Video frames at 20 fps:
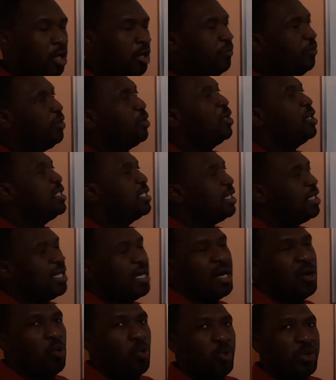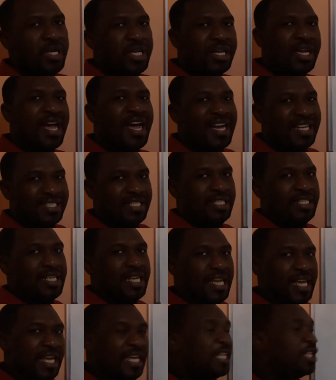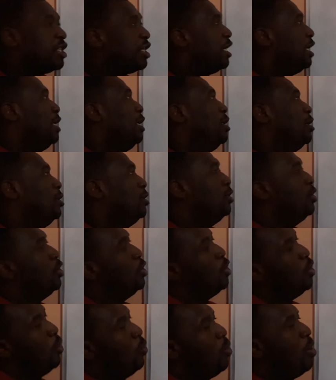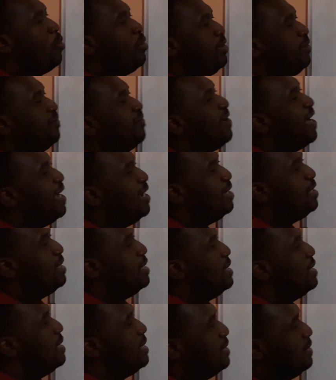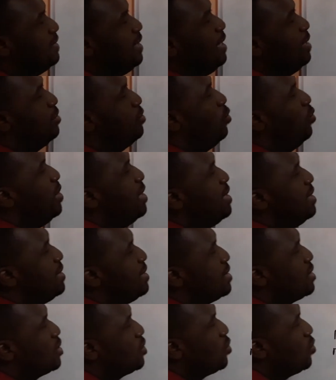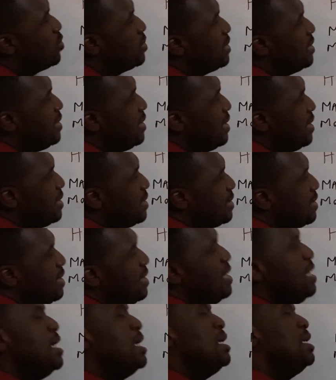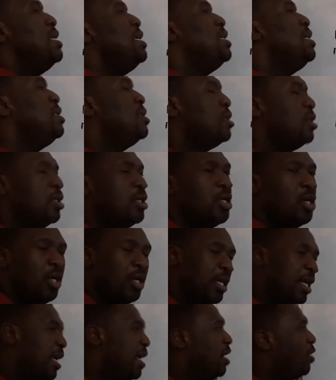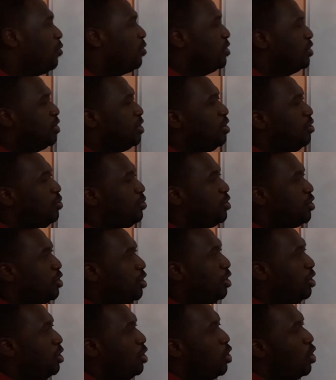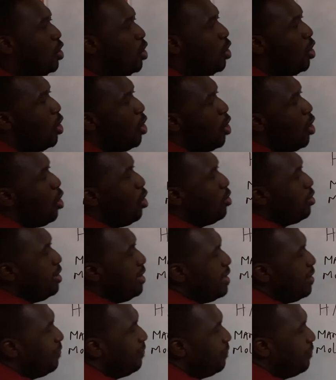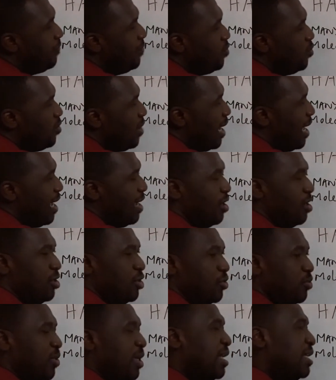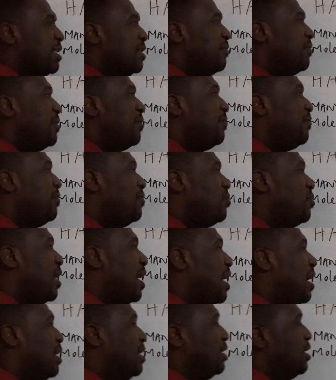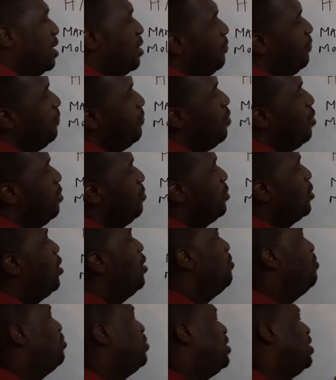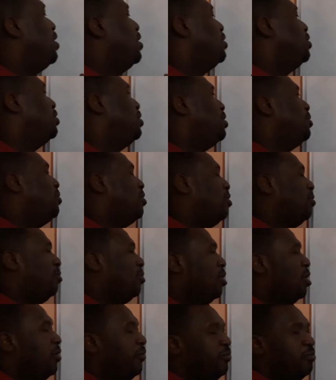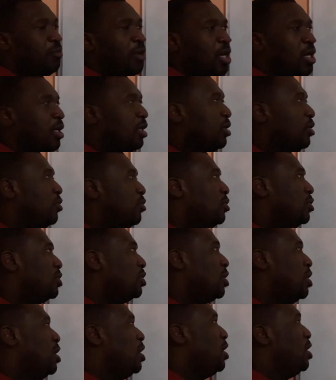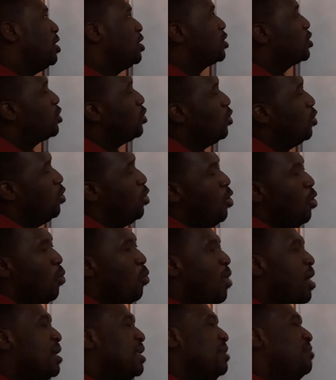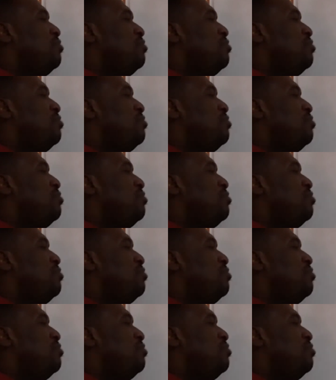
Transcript: if we consider a weak acid HA, what we find is that when it dissociates in aqueous solution, only a few ions, relatively few ions are formed compared to the number of molecules. So what it